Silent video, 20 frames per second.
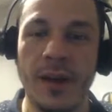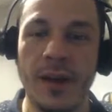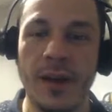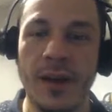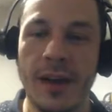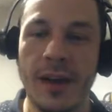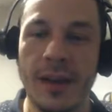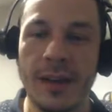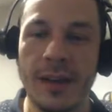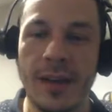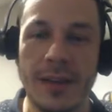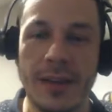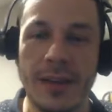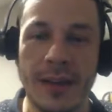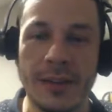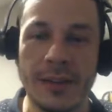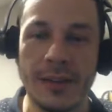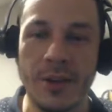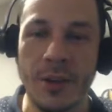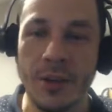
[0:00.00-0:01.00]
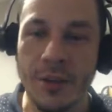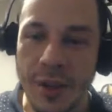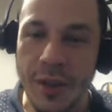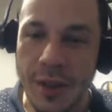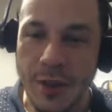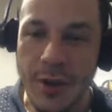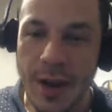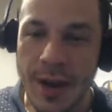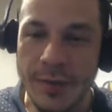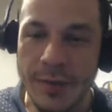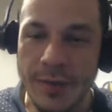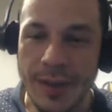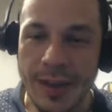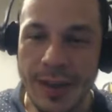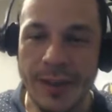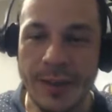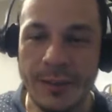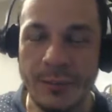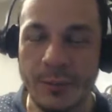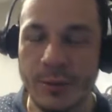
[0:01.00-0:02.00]
like a little thicker, I think
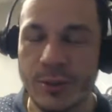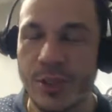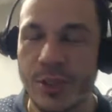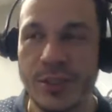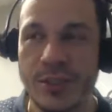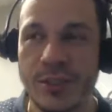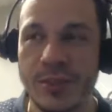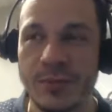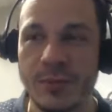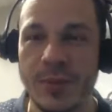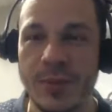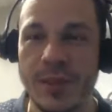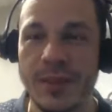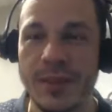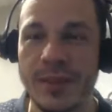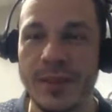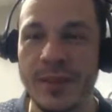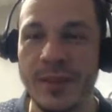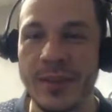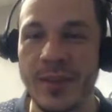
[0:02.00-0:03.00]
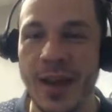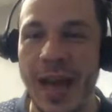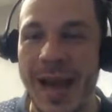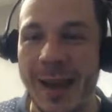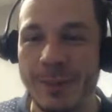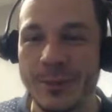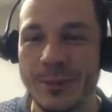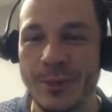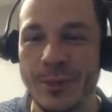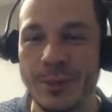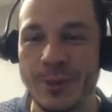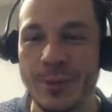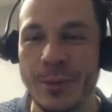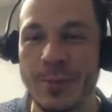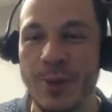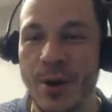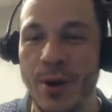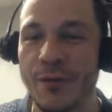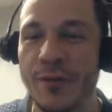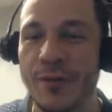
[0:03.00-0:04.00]
it would just been absolutely
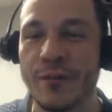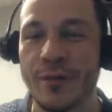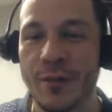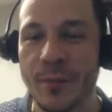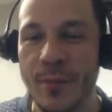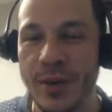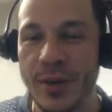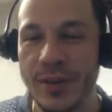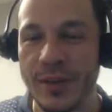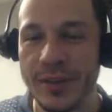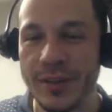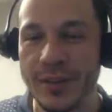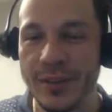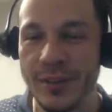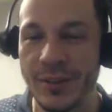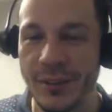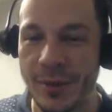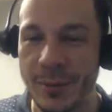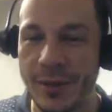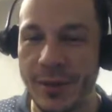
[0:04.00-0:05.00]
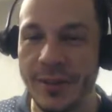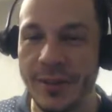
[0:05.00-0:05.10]
perfect for me. You know See, what I mean?